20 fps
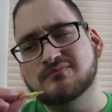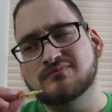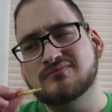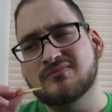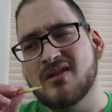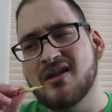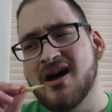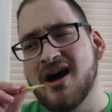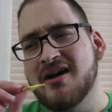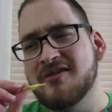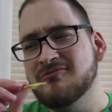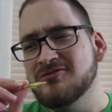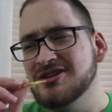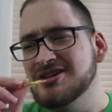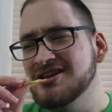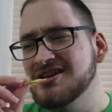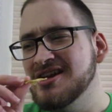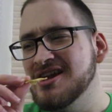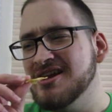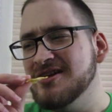Not
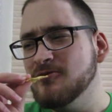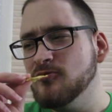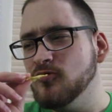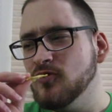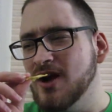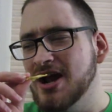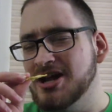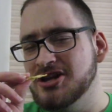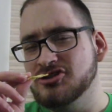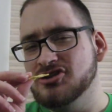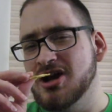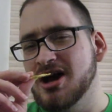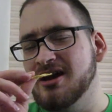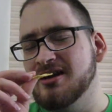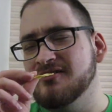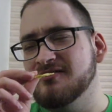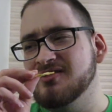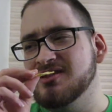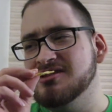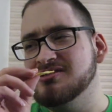really getting ranch out
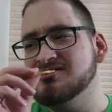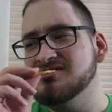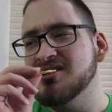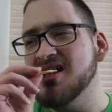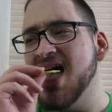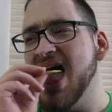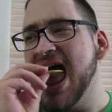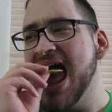of this.